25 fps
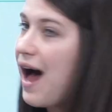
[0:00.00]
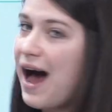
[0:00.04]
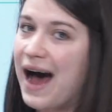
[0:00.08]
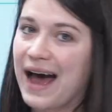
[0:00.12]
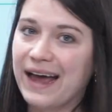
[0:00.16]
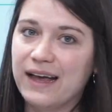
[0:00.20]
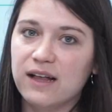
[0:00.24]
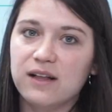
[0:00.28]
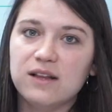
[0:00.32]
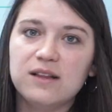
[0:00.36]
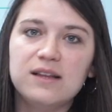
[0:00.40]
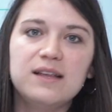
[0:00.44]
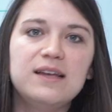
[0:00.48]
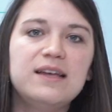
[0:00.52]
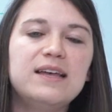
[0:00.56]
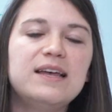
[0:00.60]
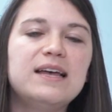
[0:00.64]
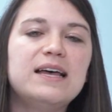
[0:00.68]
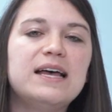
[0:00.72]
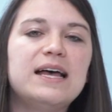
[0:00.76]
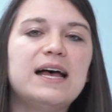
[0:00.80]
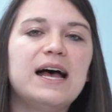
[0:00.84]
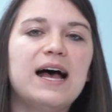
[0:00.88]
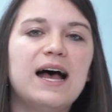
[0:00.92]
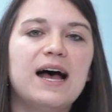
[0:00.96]
I'll.
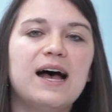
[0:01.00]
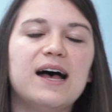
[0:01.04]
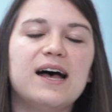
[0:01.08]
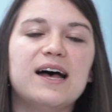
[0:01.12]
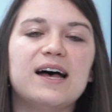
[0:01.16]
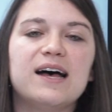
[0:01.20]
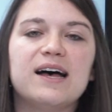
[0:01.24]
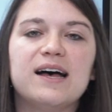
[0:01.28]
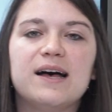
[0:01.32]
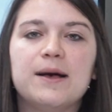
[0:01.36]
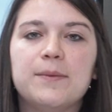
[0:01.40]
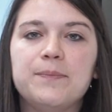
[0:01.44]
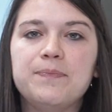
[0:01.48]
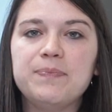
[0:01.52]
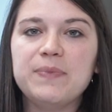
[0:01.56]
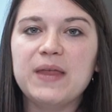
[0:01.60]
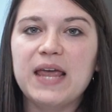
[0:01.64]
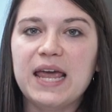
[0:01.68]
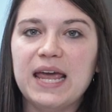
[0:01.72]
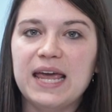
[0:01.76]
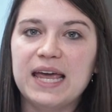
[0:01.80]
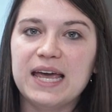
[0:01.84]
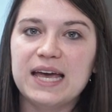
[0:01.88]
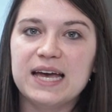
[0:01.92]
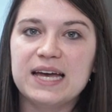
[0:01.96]

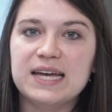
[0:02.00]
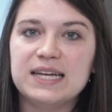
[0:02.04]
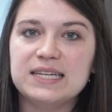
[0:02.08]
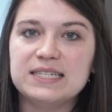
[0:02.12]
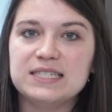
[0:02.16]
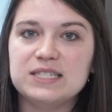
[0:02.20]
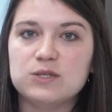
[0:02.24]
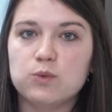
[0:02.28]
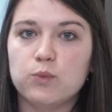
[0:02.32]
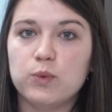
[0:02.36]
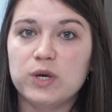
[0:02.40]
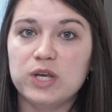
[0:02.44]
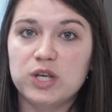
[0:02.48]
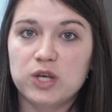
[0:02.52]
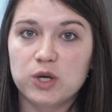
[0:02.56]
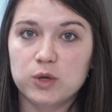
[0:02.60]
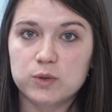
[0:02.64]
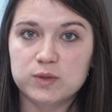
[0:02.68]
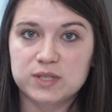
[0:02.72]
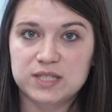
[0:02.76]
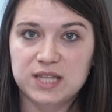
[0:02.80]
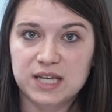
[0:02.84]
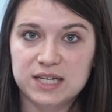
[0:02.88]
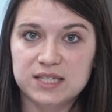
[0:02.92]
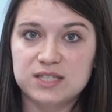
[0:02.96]
And we
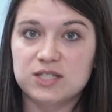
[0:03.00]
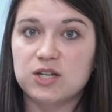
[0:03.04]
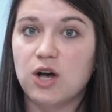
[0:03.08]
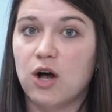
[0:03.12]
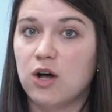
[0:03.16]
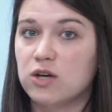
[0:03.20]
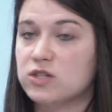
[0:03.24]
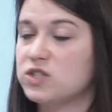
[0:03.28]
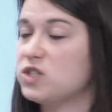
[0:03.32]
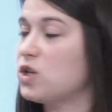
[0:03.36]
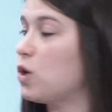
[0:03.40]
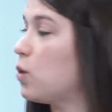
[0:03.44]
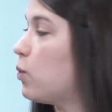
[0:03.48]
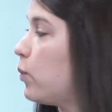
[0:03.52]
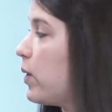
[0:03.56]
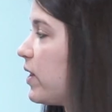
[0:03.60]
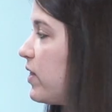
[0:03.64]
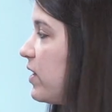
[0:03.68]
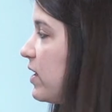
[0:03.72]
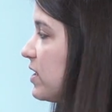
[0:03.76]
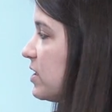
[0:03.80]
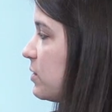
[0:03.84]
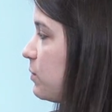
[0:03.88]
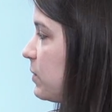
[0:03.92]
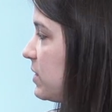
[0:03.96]
use this also
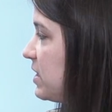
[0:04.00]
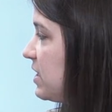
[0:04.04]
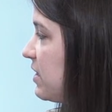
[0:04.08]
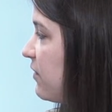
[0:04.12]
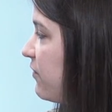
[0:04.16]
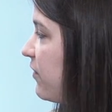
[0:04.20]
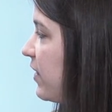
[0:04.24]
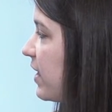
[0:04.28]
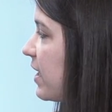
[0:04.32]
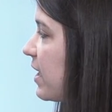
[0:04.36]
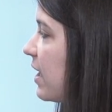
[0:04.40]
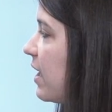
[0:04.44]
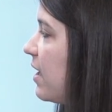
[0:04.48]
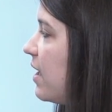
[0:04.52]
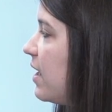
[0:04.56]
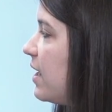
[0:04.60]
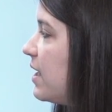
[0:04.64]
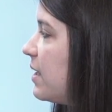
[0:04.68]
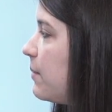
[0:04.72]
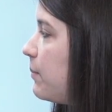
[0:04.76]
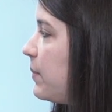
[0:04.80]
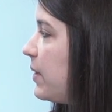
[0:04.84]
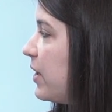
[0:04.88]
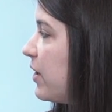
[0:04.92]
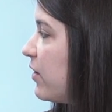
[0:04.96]
with a specific
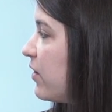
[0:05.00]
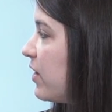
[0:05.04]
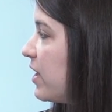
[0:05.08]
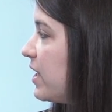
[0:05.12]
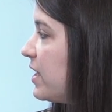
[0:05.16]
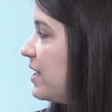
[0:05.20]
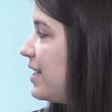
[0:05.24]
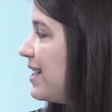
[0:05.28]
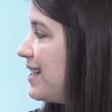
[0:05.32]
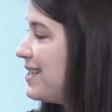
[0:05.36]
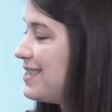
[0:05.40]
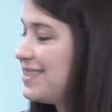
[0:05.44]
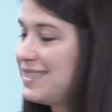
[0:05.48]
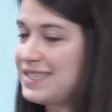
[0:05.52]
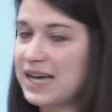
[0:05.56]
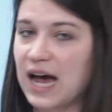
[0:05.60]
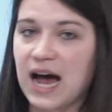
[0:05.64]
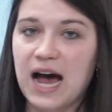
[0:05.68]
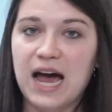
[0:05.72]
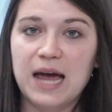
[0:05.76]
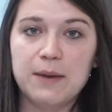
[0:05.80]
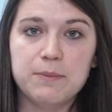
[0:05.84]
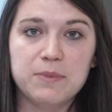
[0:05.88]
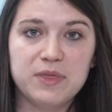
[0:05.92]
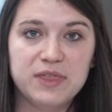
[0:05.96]
period in
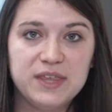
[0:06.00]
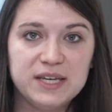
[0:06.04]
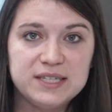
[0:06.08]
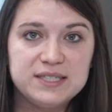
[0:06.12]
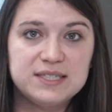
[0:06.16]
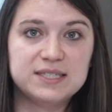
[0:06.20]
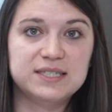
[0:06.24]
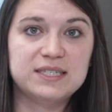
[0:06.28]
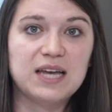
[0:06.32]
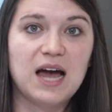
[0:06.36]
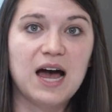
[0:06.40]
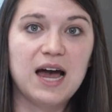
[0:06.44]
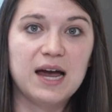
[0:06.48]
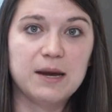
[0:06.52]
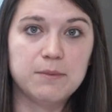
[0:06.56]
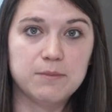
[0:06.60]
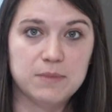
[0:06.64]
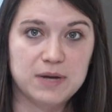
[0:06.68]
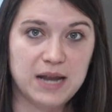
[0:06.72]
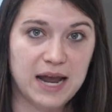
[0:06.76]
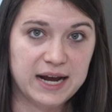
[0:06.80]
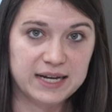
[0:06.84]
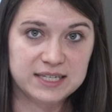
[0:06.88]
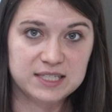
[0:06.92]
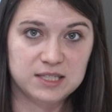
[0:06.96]
time. This
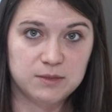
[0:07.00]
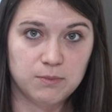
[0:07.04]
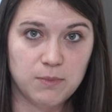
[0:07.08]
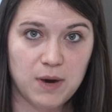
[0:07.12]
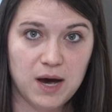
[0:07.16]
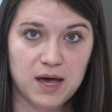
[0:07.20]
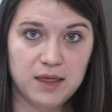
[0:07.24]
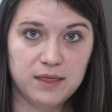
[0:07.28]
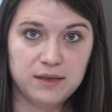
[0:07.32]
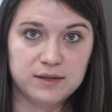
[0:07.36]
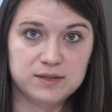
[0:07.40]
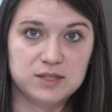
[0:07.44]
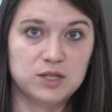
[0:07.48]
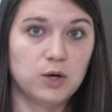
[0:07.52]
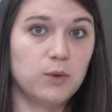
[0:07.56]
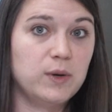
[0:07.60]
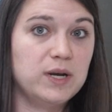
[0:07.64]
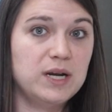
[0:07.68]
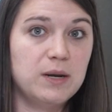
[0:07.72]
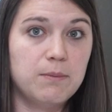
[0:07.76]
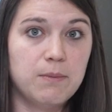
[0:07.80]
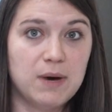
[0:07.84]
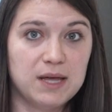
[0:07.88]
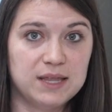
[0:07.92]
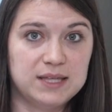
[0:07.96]
time next month, so
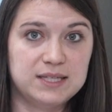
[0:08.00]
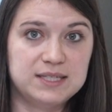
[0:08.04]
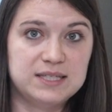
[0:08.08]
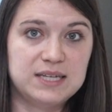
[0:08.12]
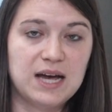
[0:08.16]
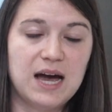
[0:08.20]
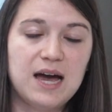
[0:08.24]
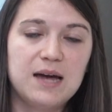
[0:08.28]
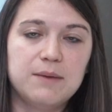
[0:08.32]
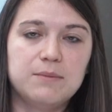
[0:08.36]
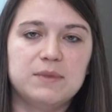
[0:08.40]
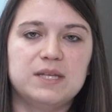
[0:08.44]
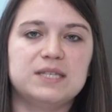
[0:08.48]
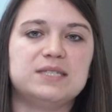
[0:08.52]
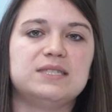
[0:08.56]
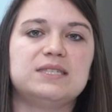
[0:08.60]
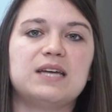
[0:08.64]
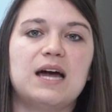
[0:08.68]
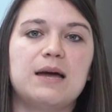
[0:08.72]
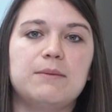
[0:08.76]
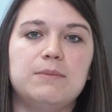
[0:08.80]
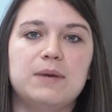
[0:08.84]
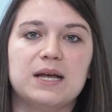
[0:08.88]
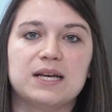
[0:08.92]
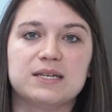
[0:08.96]
in a month's time, this
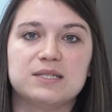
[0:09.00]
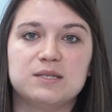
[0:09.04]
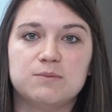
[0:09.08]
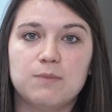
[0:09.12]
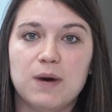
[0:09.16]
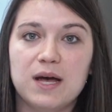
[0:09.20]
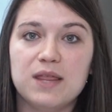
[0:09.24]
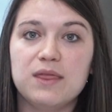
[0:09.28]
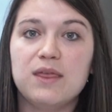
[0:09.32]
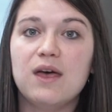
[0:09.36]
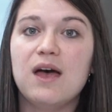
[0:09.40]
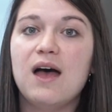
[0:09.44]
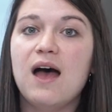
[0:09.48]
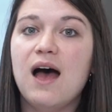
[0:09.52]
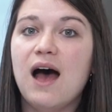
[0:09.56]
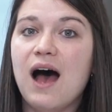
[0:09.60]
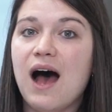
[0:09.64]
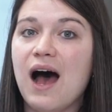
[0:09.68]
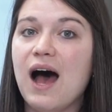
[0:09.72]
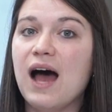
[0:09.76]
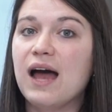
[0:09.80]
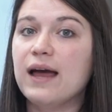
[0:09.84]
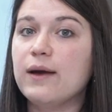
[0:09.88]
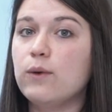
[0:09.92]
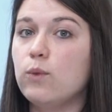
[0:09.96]
time next month,
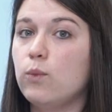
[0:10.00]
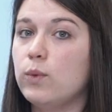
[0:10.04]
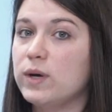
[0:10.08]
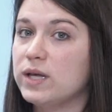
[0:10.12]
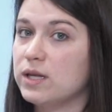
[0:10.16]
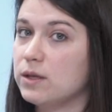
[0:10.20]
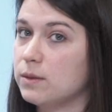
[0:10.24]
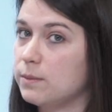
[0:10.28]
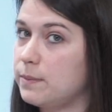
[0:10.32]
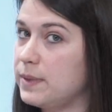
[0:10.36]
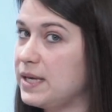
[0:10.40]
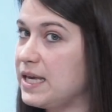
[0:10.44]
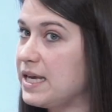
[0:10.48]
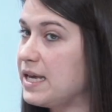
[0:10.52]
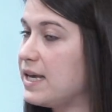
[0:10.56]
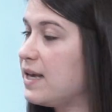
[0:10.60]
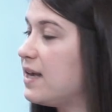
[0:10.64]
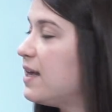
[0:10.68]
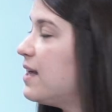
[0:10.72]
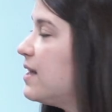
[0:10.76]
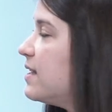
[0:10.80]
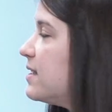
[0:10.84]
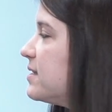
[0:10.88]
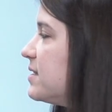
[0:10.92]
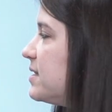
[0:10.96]
I will be
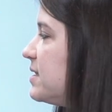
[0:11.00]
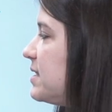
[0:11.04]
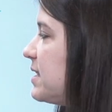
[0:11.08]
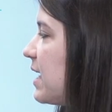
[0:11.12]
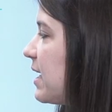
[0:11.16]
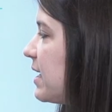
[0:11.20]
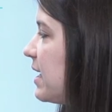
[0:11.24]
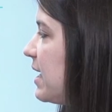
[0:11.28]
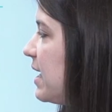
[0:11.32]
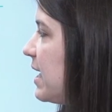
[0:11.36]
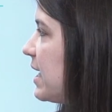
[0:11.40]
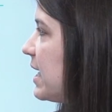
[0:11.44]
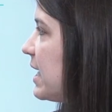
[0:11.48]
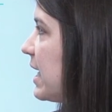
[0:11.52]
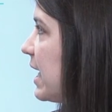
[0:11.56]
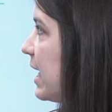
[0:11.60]
studying